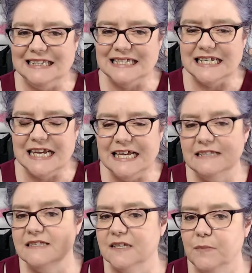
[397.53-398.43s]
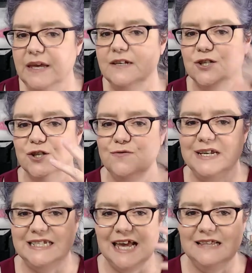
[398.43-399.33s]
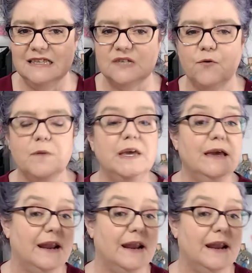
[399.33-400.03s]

teensy bit too intense for me,